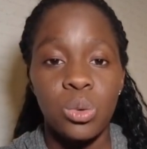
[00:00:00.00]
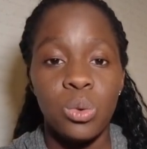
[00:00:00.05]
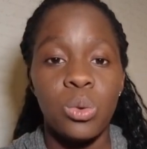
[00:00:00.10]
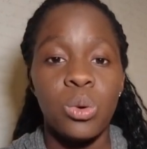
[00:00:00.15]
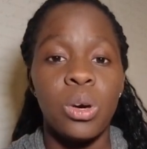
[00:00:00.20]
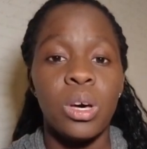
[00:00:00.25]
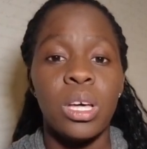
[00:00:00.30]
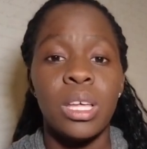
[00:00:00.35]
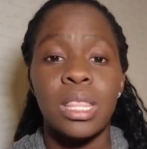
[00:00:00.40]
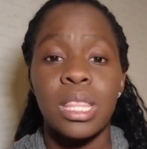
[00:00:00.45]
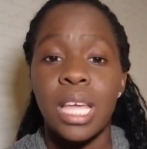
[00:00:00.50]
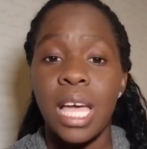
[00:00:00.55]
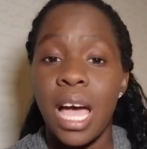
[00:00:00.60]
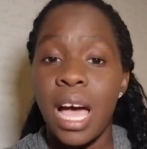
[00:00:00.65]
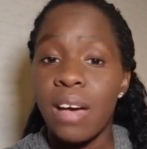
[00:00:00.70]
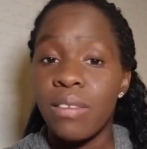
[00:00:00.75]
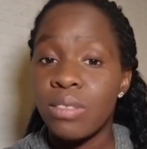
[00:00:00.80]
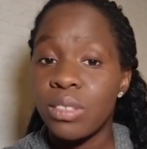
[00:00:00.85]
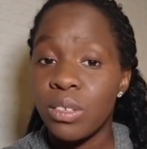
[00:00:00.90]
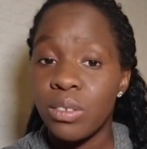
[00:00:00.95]
So they
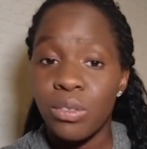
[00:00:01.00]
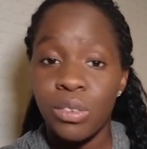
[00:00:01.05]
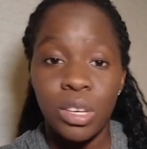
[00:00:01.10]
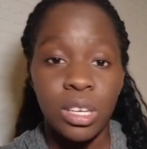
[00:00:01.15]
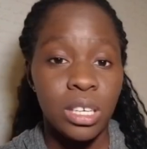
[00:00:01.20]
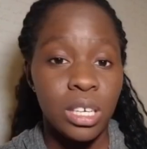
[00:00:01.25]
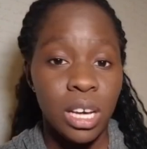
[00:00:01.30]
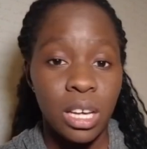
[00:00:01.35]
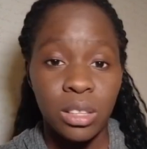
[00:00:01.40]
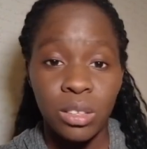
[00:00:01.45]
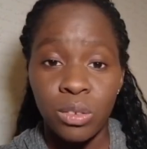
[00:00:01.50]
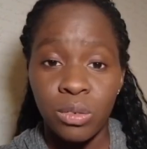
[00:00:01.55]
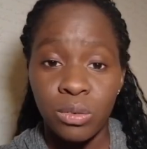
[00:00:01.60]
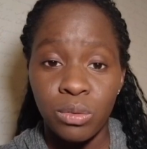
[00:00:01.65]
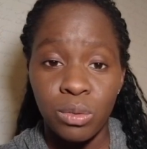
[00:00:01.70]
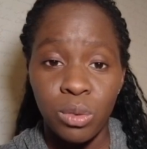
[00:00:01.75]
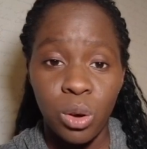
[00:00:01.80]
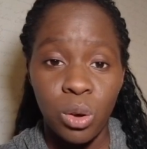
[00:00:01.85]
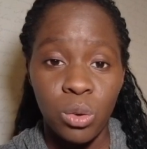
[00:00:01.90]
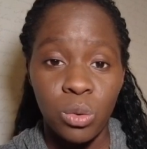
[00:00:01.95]
have different kind
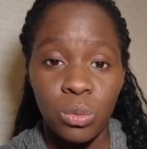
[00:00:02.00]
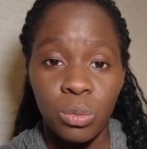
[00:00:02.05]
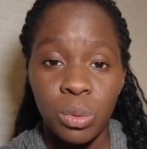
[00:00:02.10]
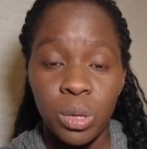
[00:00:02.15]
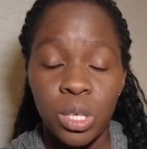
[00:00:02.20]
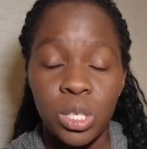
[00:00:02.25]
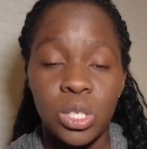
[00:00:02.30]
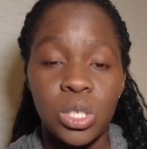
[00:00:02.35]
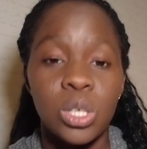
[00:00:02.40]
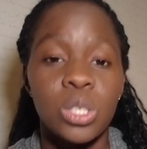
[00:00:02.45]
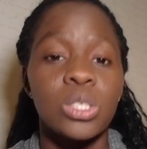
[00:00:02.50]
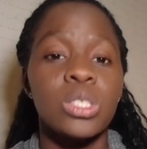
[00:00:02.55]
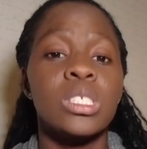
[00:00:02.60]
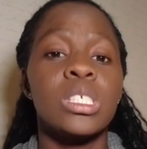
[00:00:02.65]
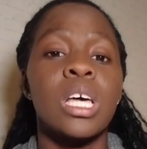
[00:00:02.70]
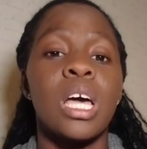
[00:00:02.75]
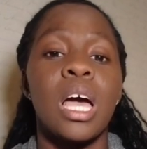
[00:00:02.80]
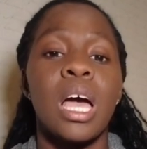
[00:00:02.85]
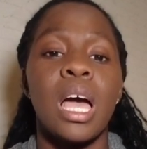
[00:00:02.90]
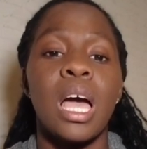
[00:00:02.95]
of
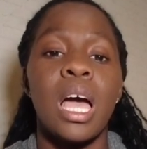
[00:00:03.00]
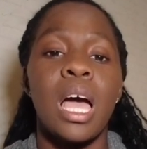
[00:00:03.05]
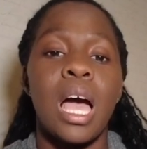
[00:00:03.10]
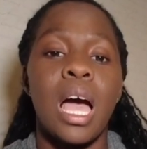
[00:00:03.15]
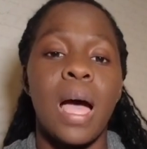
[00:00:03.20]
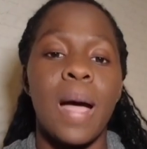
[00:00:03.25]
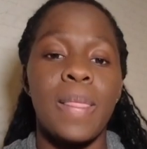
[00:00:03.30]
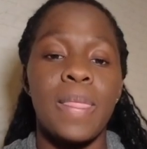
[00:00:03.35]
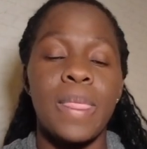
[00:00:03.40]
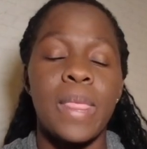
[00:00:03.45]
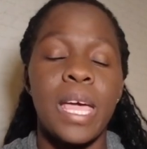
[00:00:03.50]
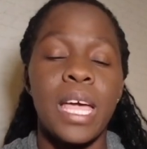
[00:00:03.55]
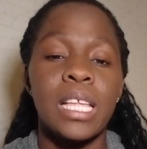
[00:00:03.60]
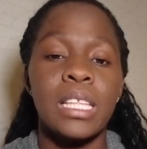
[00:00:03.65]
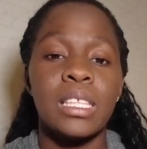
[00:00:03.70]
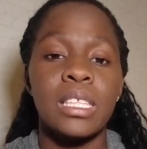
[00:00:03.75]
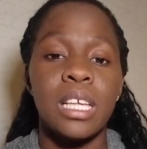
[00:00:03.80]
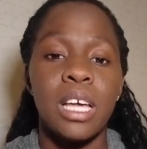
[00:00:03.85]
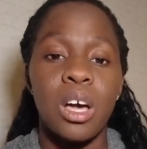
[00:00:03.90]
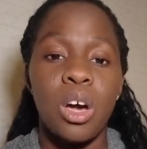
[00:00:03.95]
occupations, and
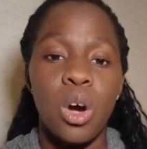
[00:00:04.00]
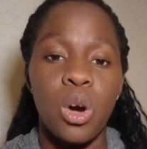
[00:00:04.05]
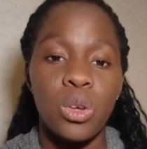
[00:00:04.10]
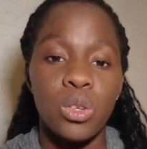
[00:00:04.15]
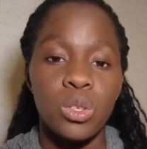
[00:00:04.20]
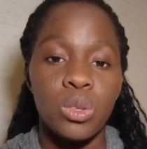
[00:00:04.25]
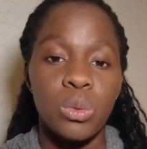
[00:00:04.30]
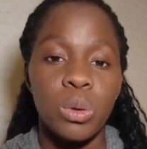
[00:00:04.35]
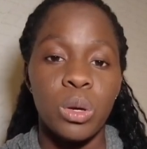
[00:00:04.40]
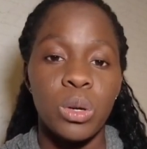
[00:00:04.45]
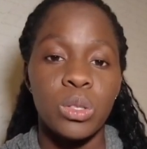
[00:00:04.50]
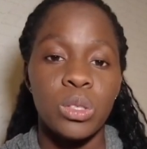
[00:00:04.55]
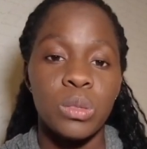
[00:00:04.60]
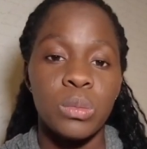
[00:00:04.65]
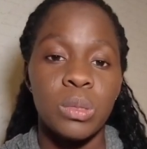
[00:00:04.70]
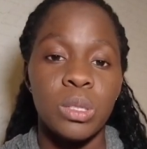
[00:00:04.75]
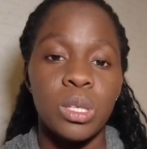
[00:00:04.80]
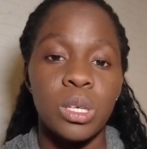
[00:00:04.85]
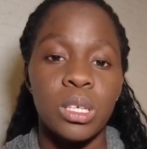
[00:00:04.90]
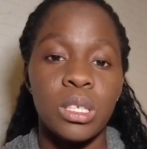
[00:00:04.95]
then also we're going
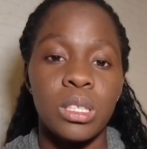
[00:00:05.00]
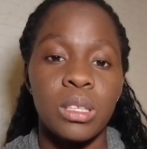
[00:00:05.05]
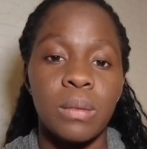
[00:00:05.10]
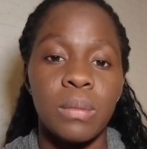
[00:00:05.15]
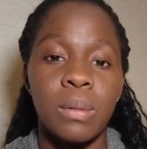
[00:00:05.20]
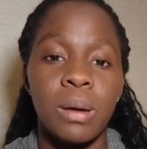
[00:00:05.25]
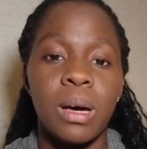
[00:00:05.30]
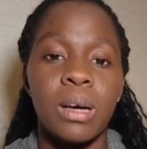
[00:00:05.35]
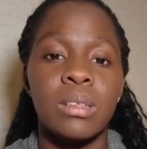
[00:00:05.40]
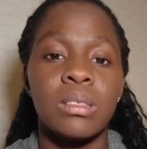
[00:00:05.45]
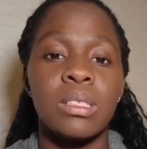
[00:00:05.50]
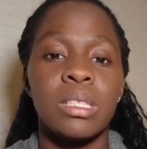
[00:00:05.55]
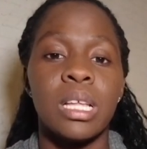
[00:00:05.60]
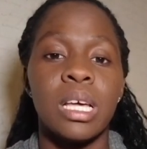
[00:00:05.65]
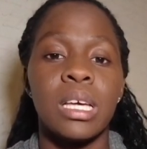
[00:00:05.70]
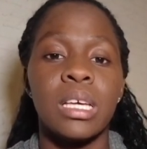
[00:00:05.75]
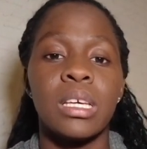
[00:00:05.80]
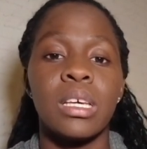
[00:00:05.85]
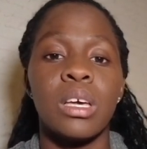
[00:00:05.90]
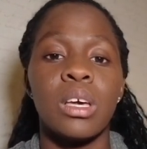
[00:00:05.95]
to be talking about
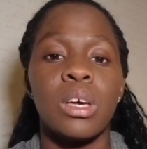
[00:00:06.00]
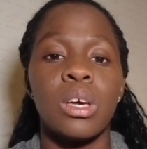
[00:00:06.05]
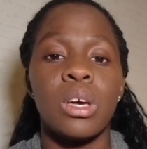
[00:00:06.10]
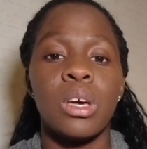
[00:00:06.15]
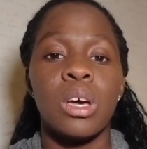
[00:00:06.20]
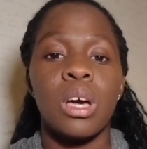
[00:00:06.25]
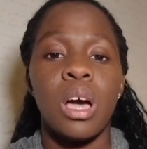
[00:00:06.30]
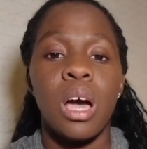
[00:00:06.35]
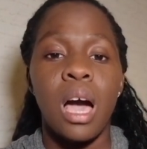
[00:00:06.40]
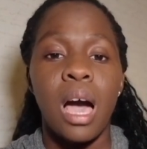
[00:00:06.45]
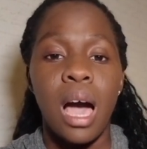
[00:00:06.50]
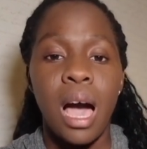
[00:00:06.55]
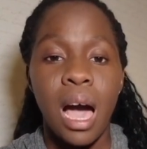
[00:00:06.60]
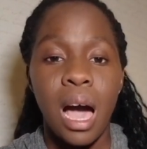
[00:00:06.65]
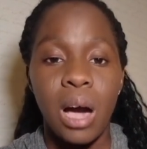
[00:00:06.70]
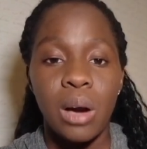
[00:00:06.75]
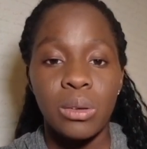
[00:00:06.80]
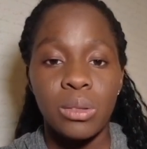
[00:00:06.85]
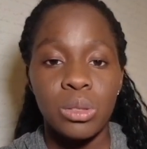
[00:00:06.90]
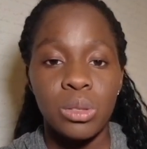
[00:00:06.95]
like
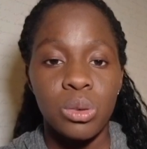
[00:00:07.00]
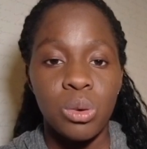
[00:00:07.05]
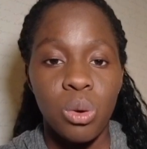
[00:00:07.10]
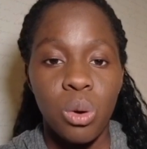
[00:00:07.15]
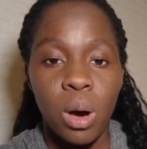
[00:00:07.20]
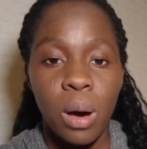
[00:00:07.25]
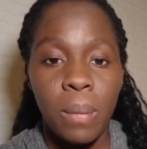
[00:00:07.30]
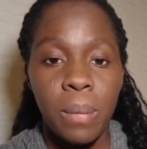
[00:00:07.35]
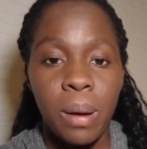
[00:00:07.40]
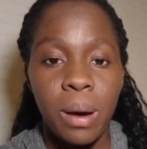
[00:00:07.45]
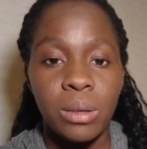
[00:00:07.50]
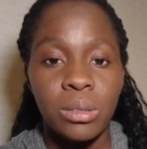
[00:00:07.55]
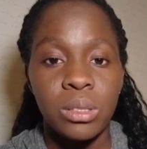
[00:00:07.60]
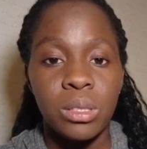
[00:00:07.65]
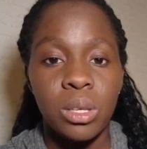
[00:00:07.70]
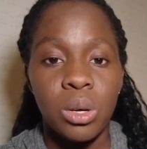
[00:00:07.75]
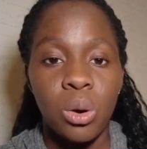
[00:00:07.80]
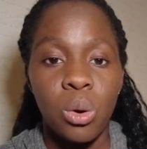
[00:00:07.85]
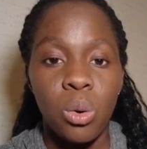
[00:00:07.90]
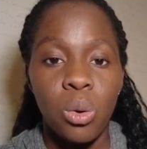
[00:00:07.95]
how to go
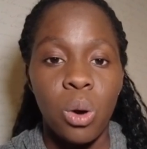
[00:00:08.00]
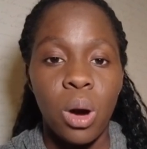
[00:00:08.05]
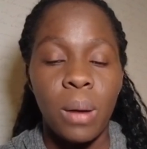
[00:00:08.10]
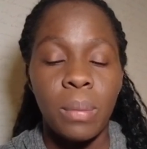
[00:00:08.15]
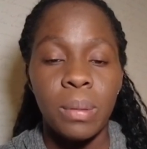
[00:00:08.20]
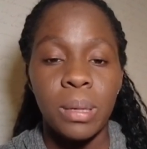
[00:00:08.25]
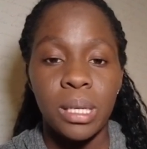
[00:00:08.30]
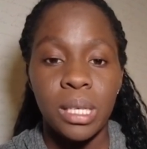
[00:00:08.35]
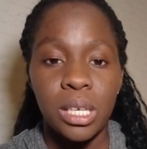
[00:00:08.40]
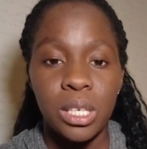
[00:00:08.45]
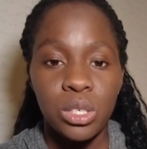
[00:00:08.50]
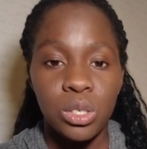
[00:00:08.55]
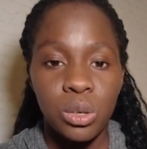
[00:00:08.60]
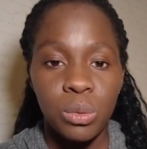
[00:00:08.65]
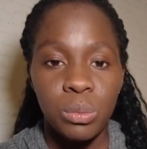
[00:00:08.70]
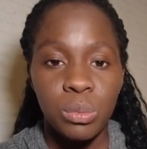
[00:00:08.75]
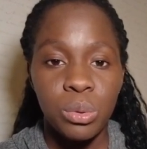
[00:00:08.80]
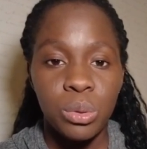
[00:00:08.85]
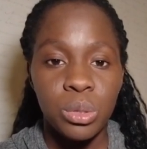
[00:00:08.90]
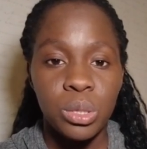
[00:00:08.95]
about the whole
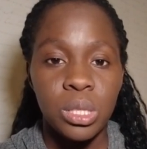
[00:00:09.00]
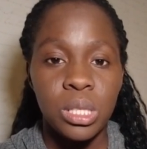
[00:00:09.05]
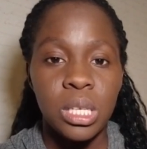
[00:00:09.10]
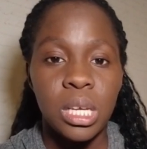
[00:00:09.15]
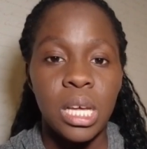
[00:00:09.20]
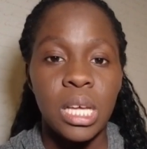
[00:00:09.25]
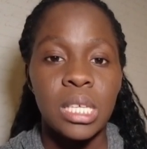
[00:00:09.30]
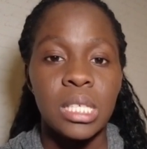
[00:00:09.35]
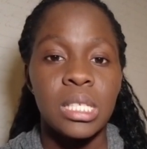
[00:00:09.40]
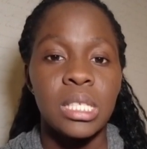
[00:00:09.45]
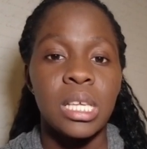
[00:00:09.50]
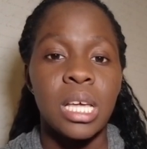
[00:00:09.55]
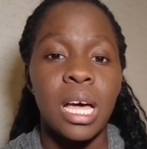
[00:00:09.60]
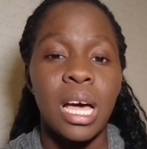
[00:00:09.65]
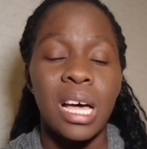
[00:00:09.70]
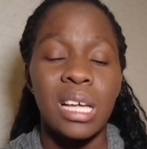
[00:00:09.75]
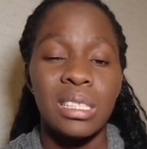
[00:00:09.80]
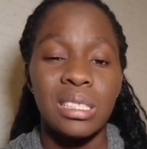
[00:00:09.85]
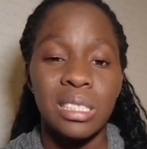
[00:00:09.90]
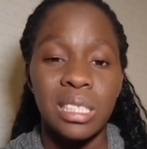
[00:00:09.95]
application process,
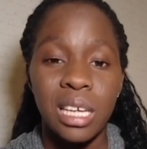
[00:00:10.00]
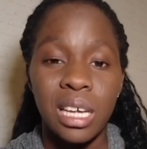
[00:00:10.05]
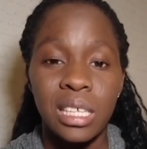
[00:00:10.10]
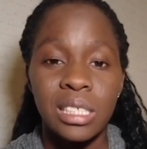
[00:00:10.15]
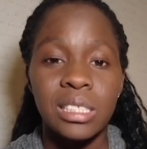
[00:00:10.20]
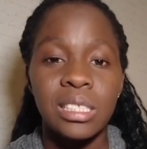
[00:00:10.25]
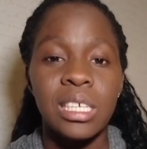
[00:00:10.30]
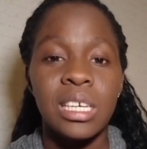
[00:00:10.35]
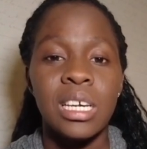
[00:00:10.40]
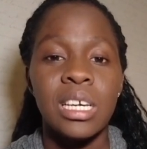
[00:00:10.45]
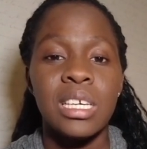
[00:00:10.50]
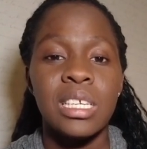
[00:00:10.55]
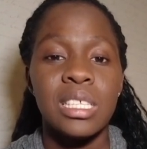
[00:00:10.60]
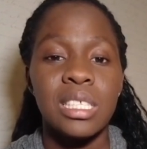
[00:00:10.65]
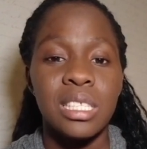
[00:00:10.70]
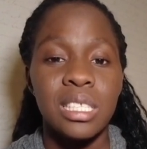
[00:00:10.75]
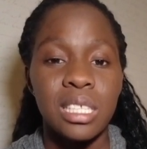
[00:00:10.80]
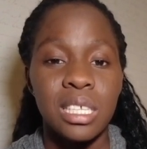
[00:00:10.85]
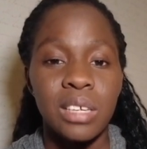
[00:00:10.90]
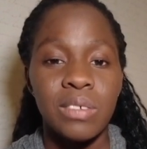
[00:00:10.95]
and then
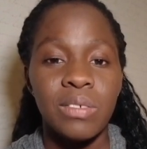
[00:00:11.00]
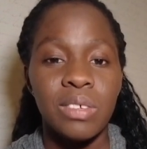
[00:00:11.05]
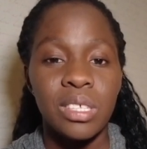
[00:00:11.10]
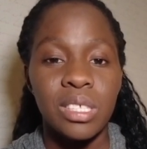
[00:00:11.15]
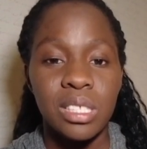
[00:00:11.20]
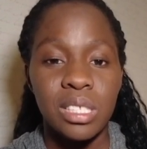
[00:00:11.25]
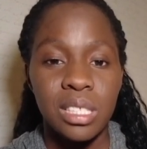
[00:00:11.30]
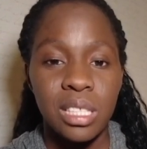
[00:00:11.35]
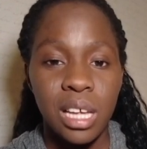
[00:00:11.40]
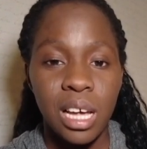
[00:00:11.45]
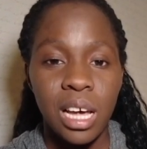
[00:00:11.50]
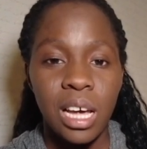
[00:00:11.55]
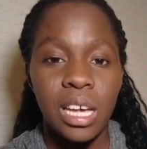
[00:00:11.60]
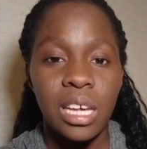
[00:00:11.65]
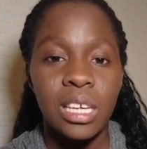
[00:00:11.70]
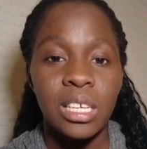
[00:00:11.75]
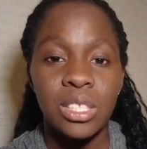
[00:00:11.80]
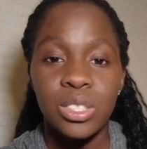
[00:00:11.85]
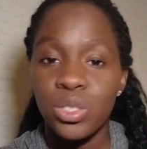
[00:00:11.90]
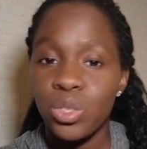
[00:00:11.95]
CV
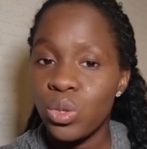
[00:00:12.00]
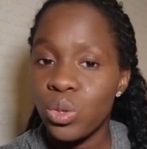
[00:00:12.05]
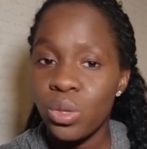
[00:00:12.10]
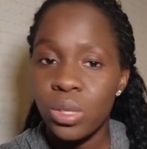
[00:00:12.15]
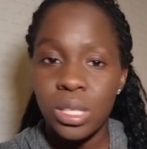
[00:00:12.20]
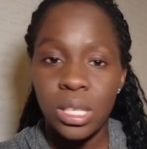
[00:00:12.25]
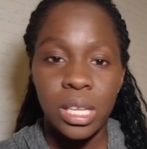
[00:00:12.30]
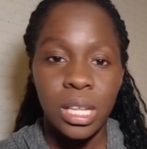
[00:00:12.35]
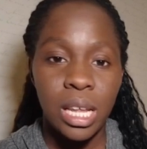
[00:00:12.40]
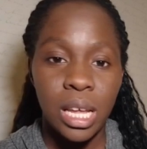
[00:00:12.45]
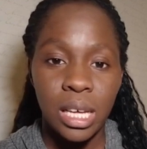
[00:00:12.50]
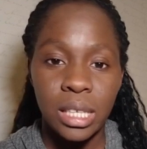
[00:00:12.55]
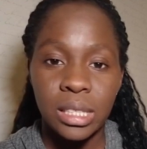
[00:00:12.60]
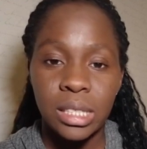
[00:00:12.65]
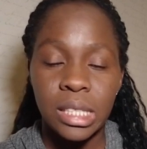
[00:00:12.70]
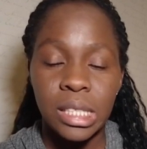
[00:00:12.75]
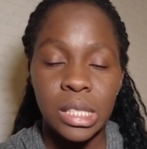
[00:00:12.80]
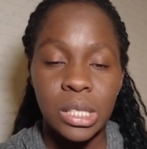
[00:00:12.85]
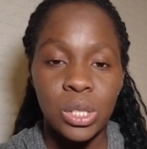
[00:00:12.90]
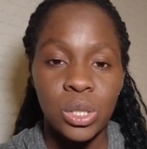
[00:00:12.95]
style New
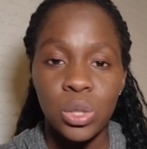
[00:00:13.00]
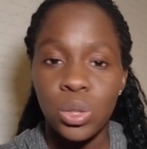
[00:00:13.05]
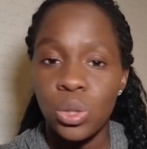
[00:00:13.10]
Zealand